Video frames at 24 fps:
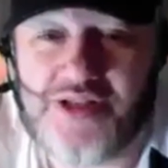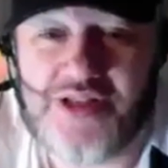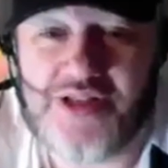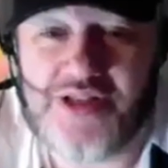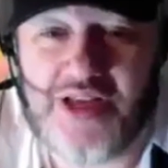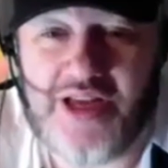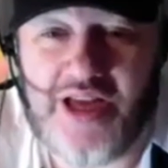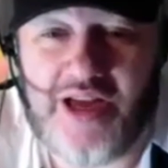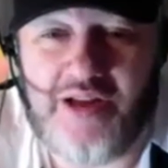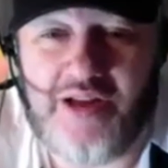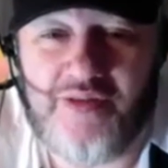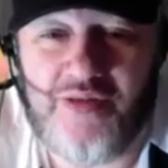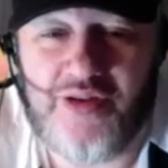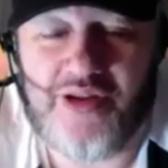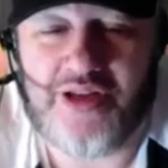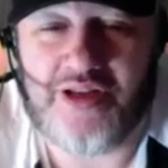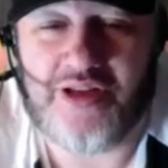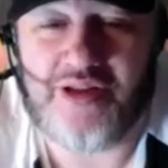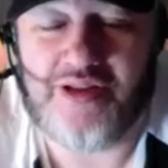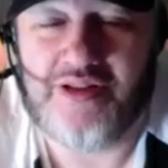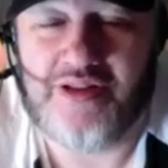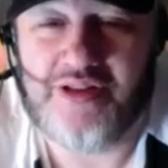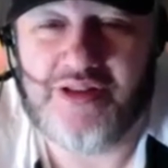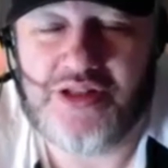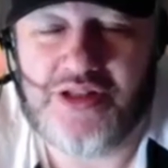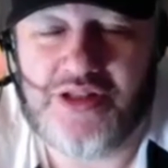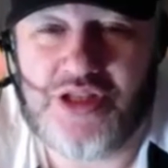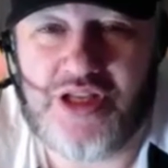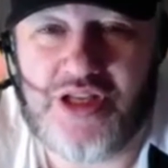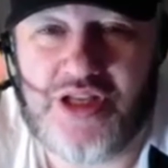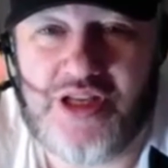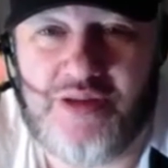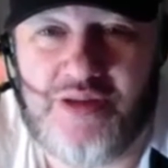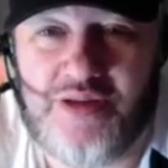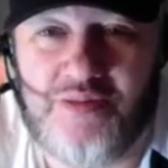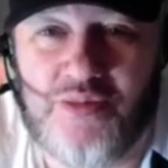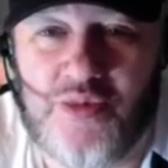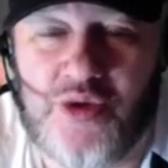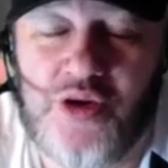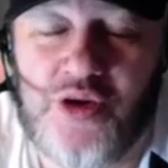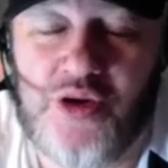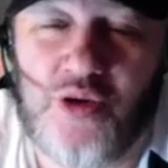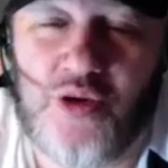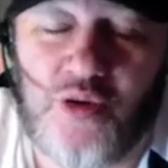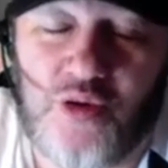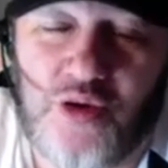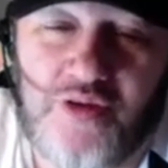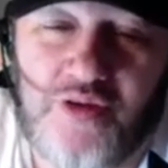the Africa team. Well,
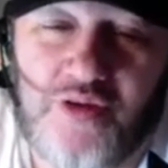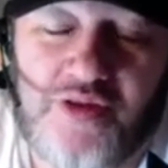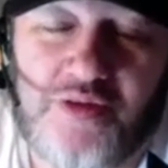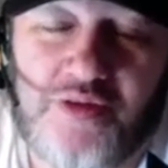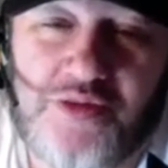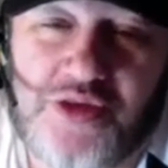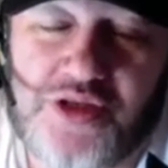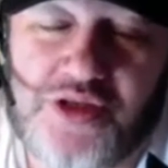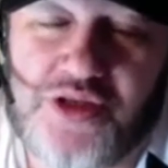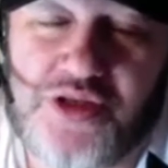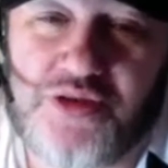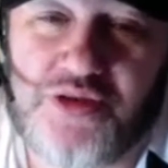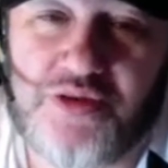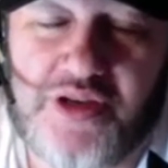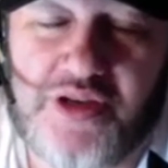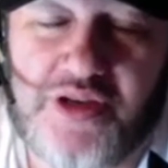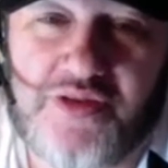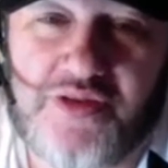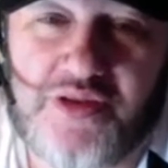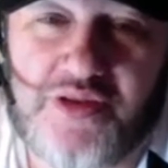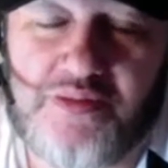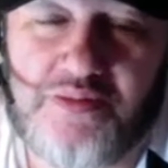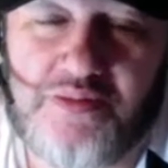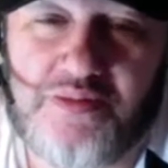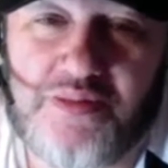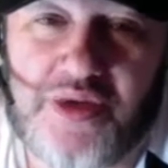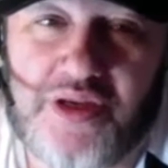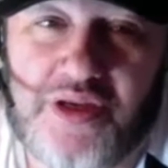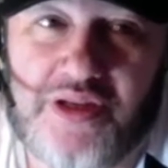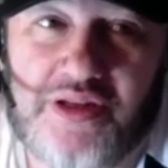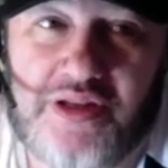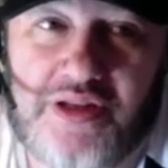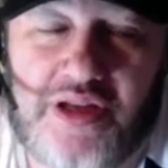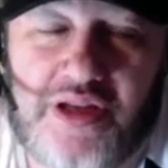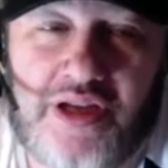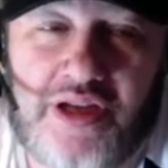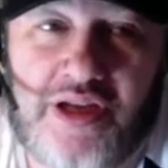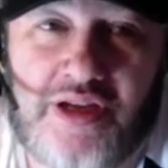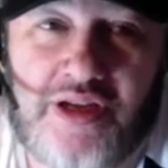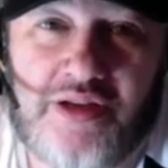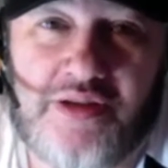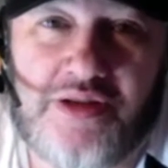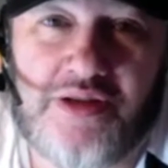not all of them, just 3 of them, but a